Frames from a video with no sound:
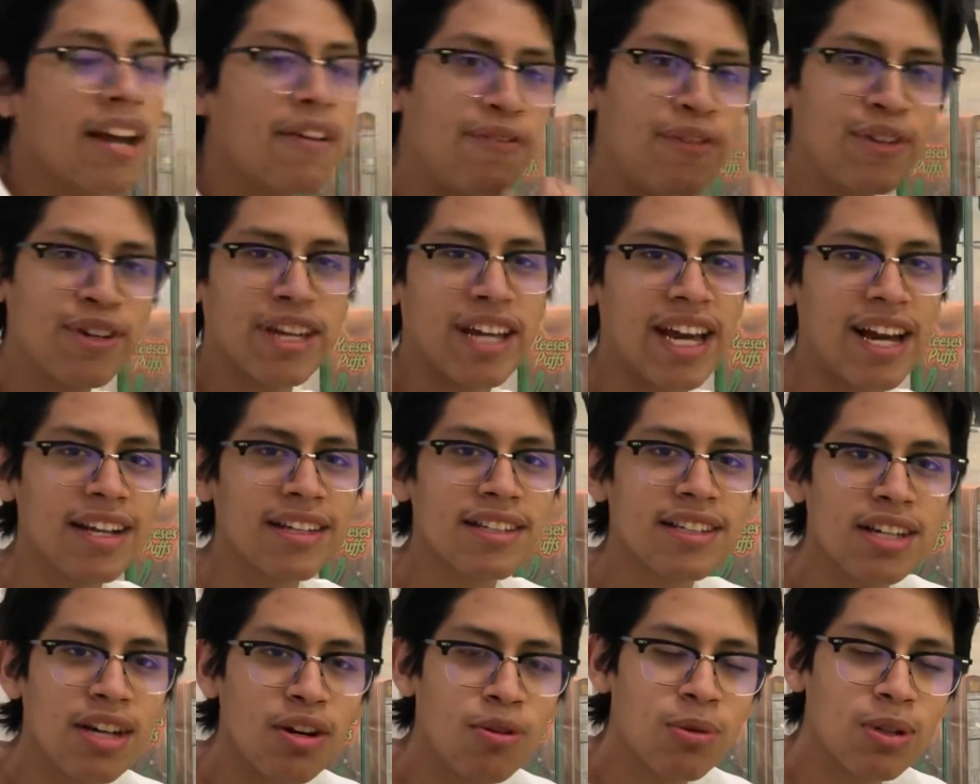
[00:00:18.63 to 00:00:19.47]
you can't
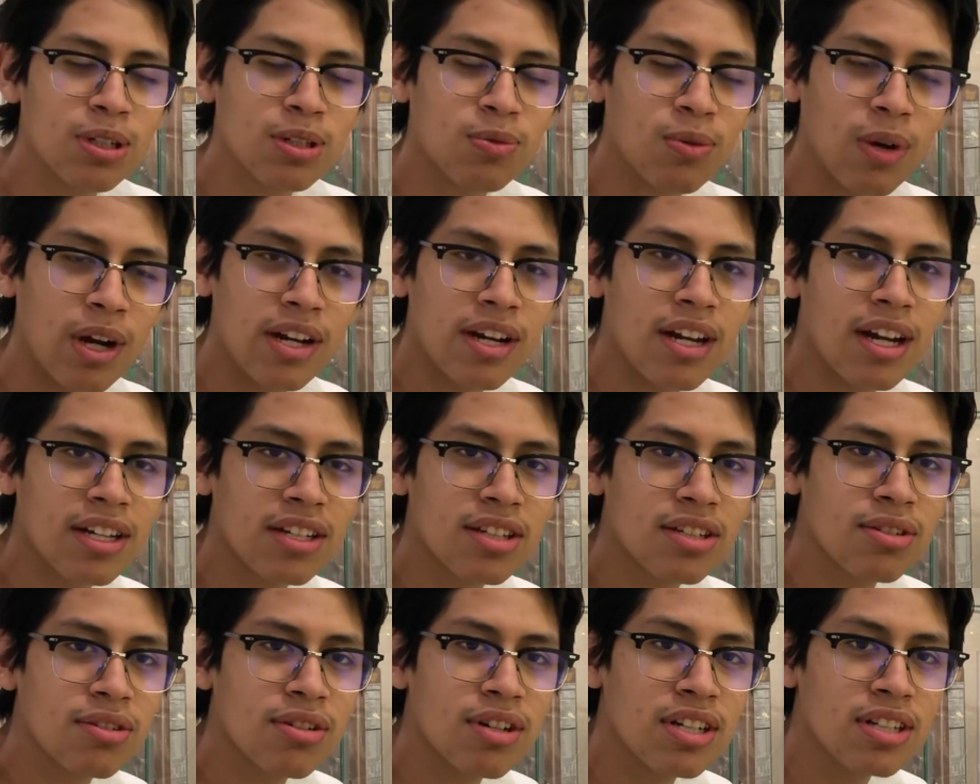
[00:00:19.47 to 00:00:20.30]
tell what's right next
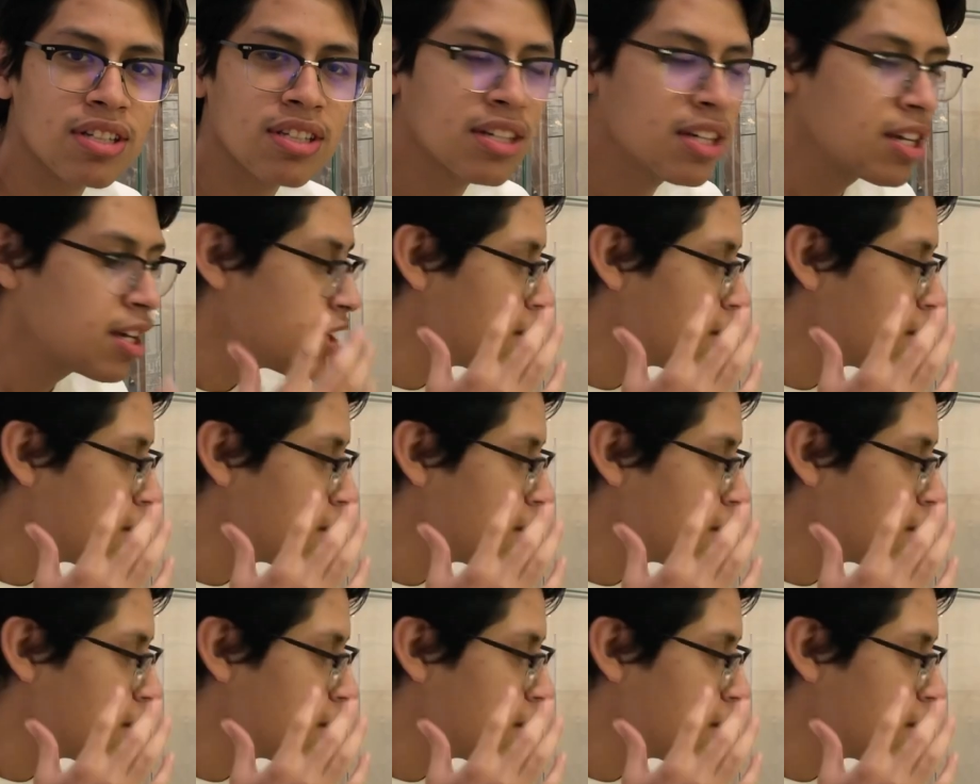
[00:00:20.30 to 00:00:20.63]
to us,